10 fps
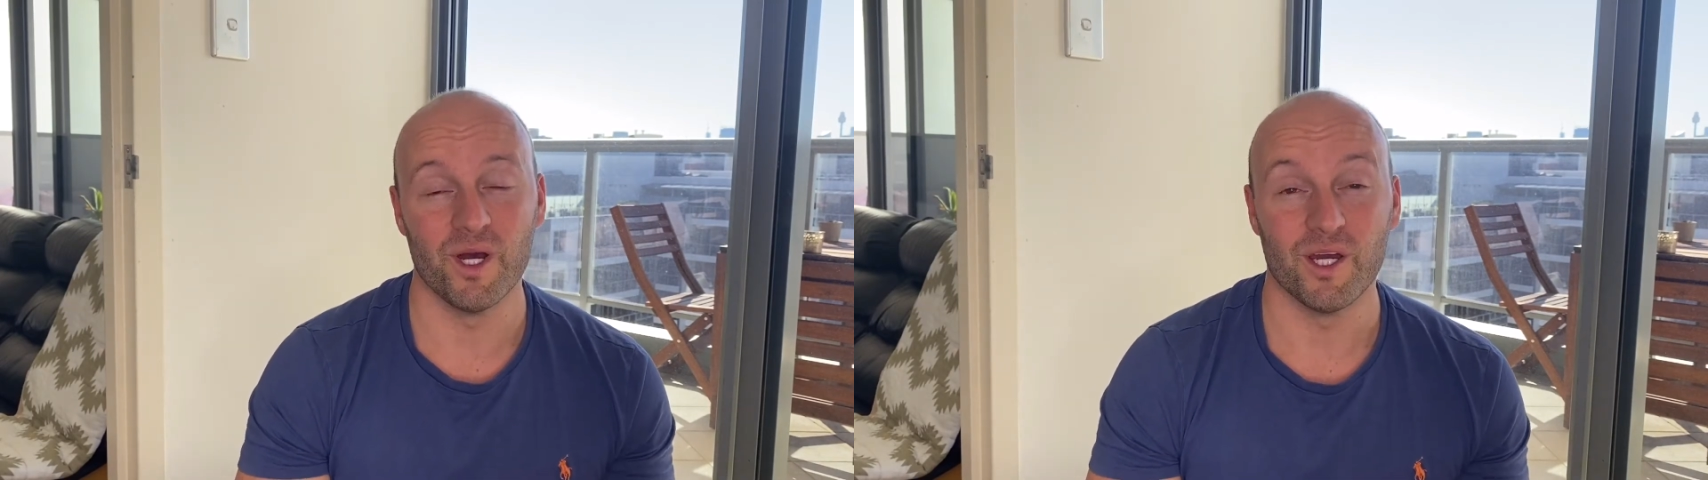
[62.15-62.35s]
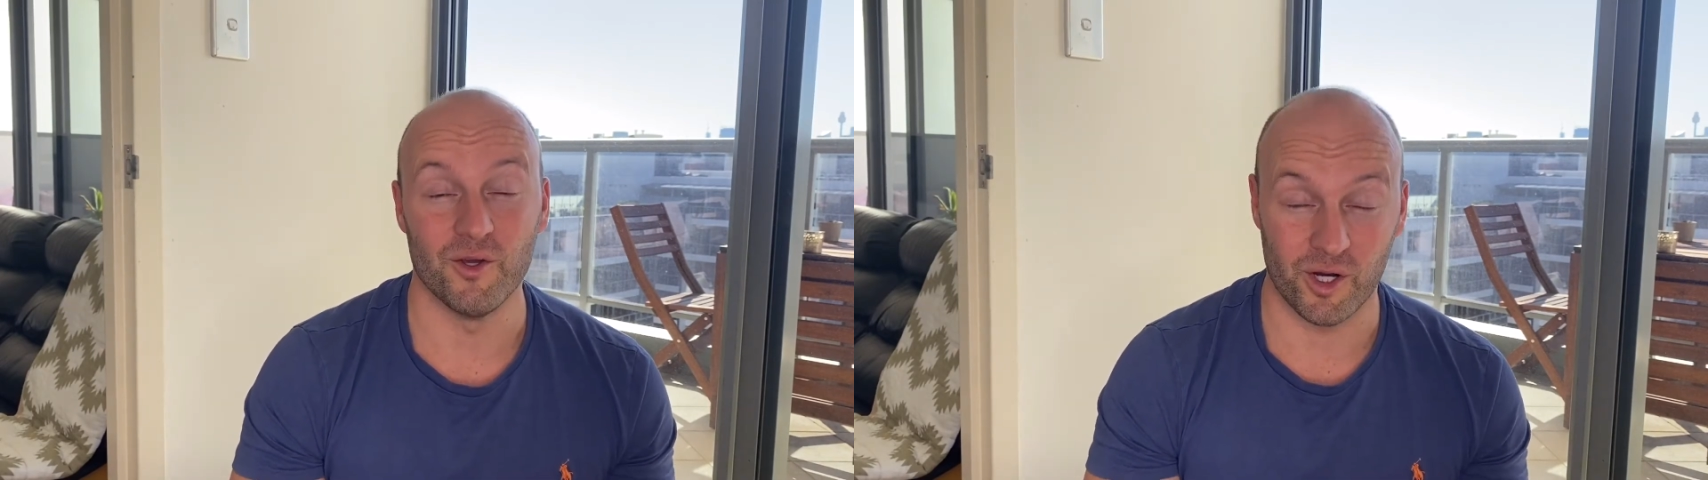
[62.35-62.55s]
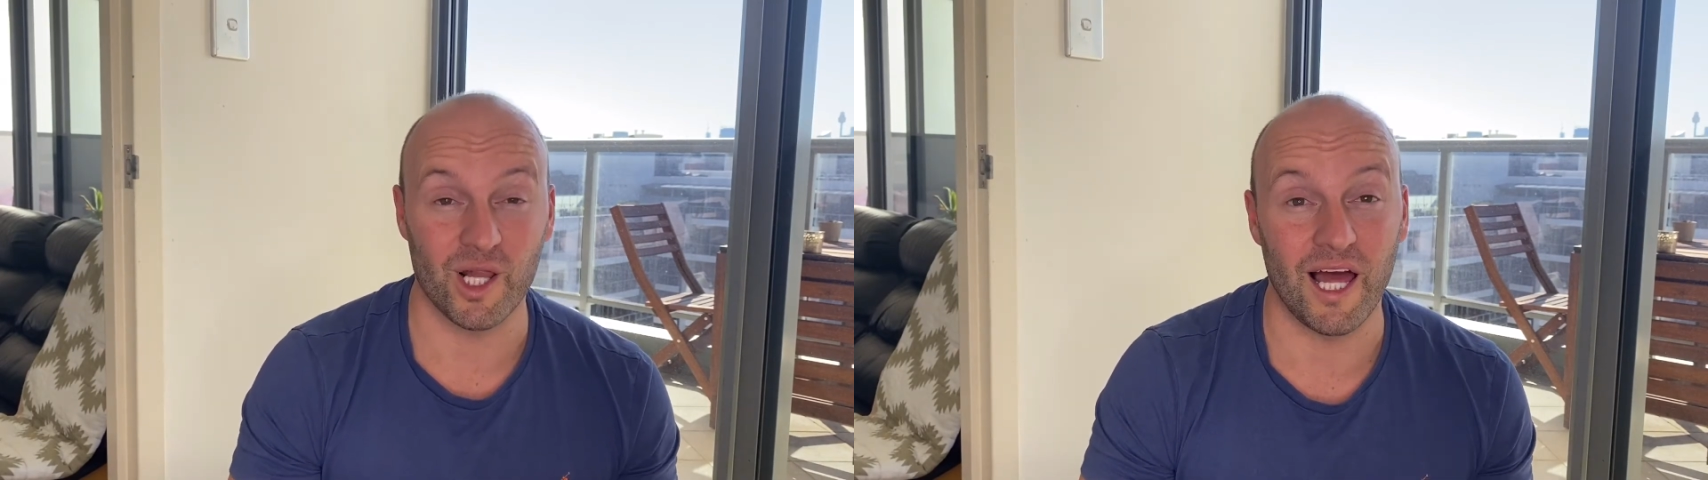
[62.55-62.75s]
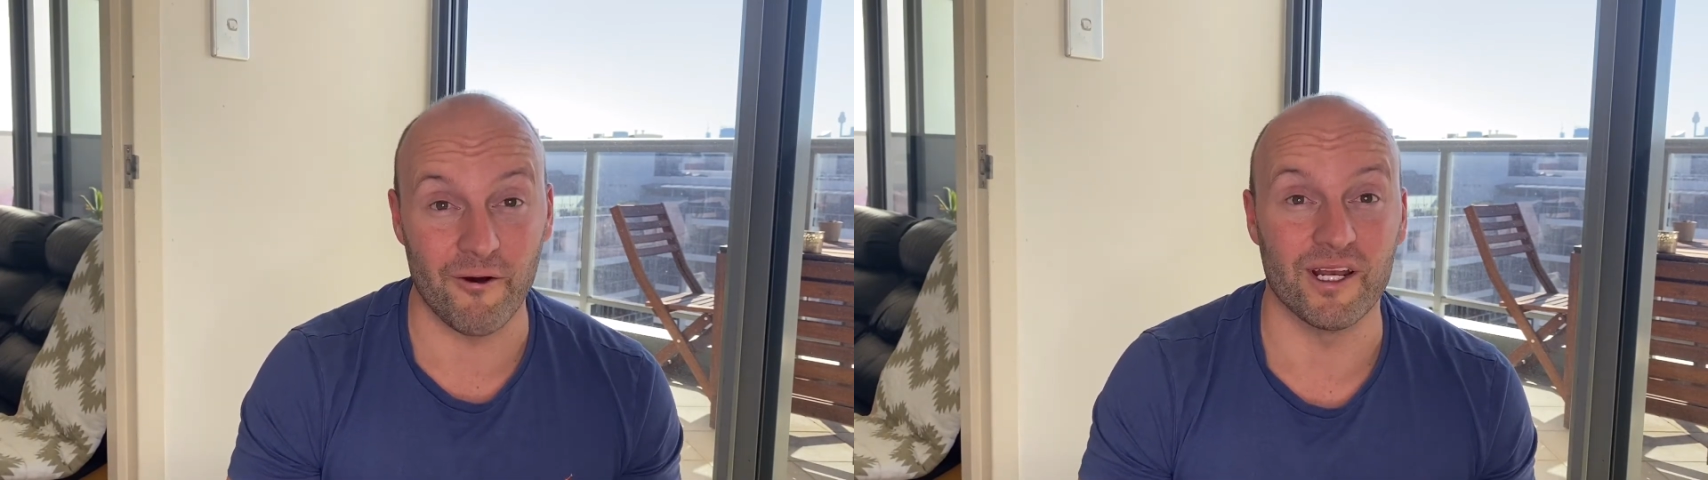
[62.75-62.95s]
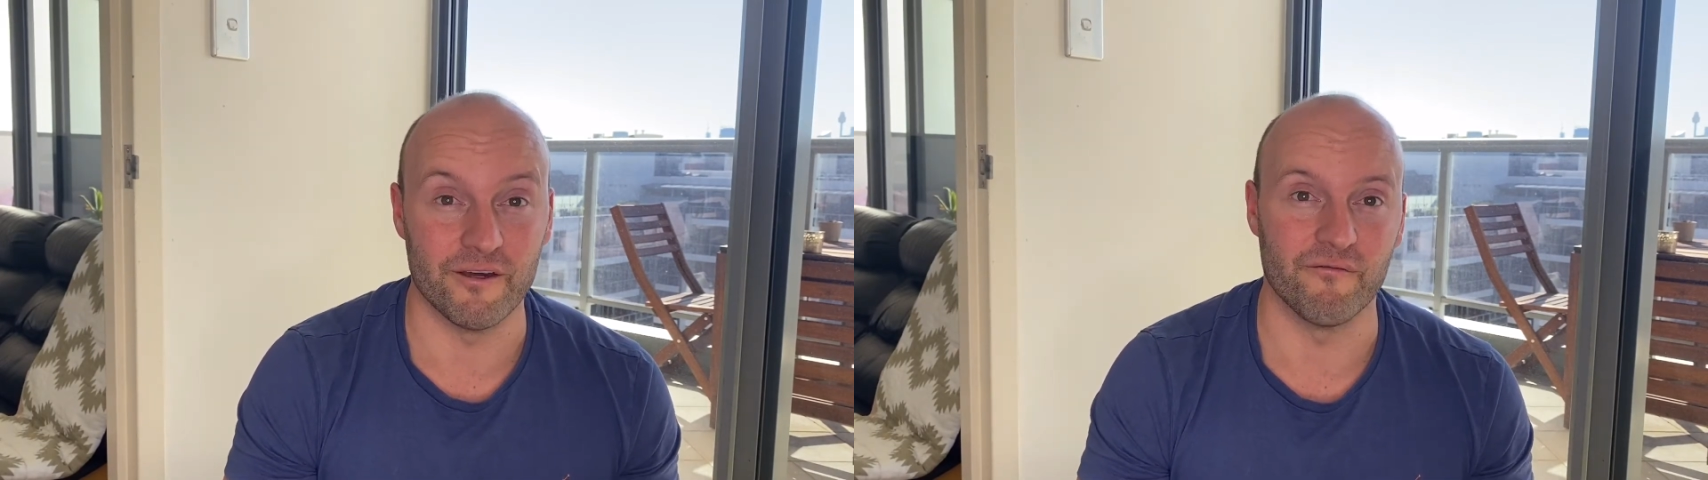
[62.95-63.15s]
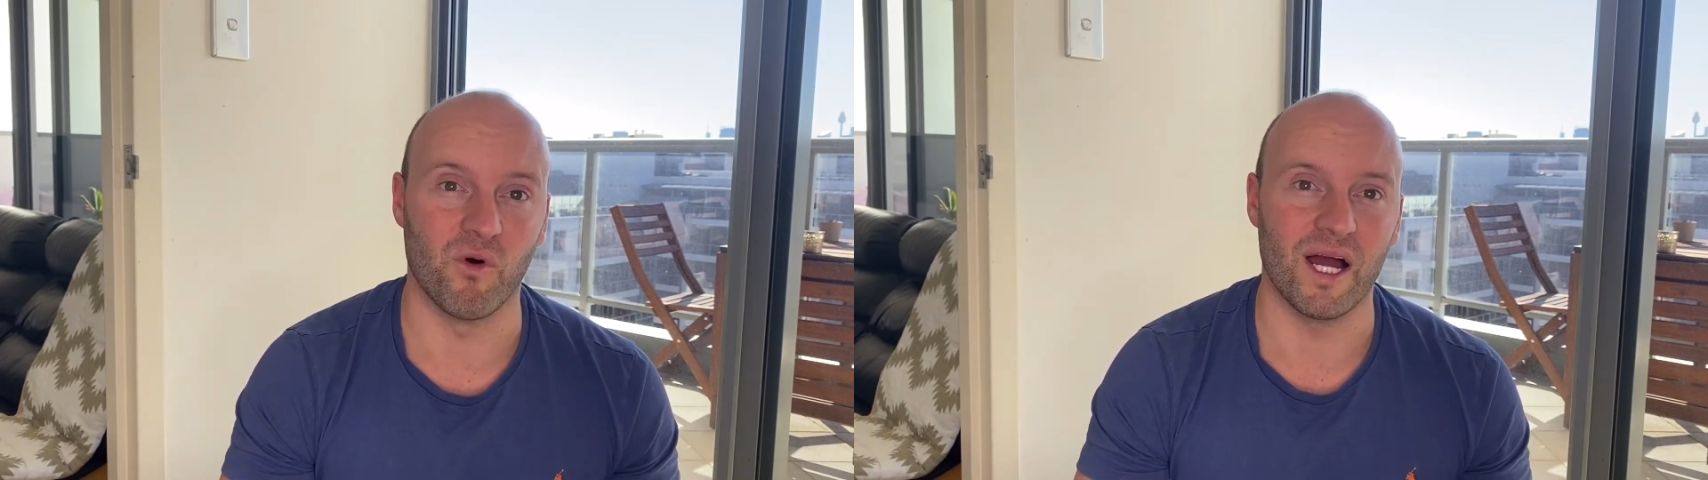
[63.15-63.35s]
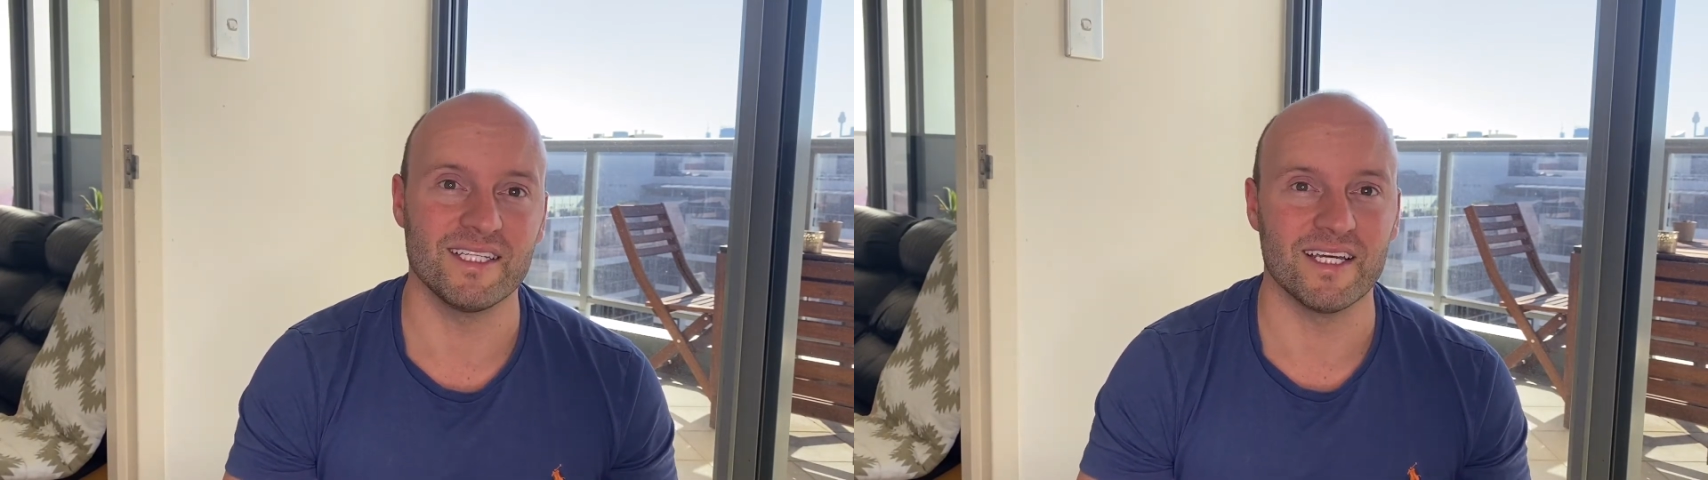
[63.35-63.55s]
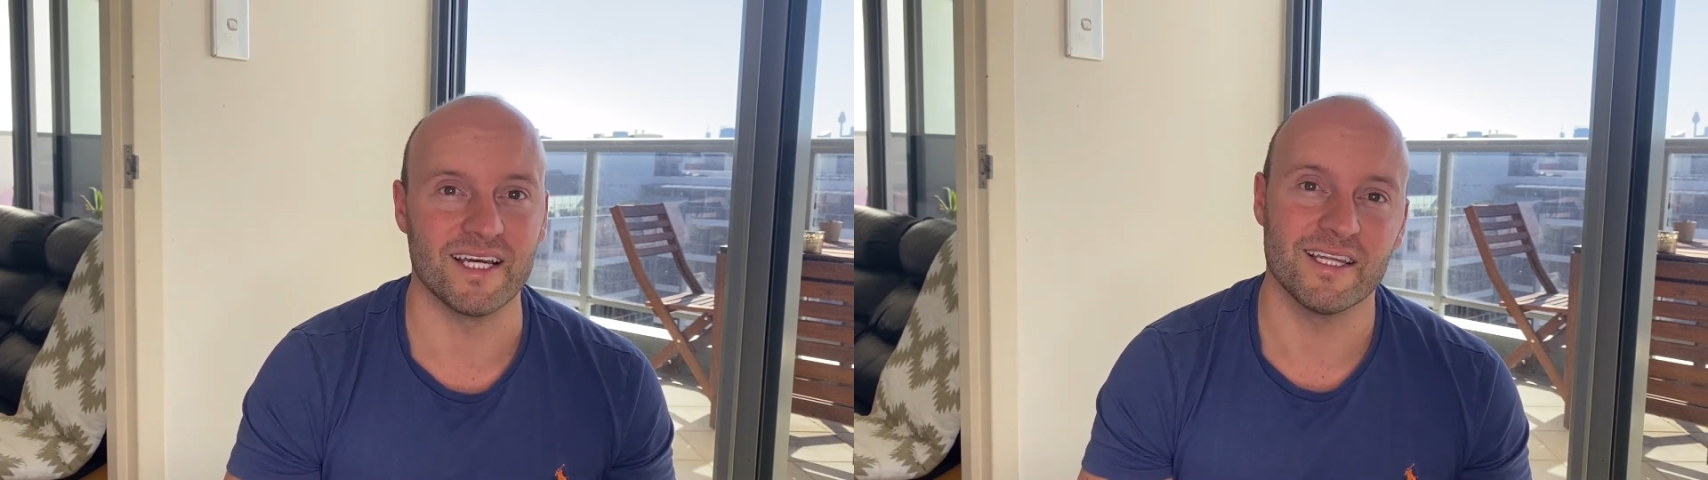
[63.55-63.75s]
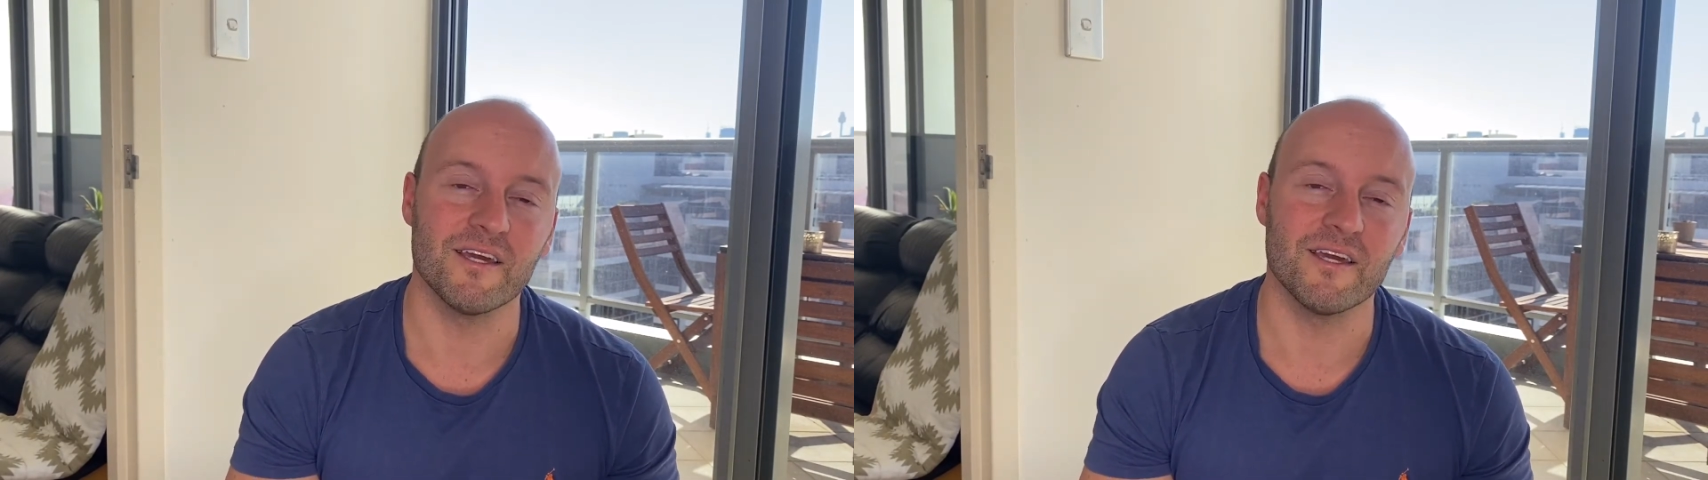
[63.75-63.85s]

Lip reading: your clarity of writing. The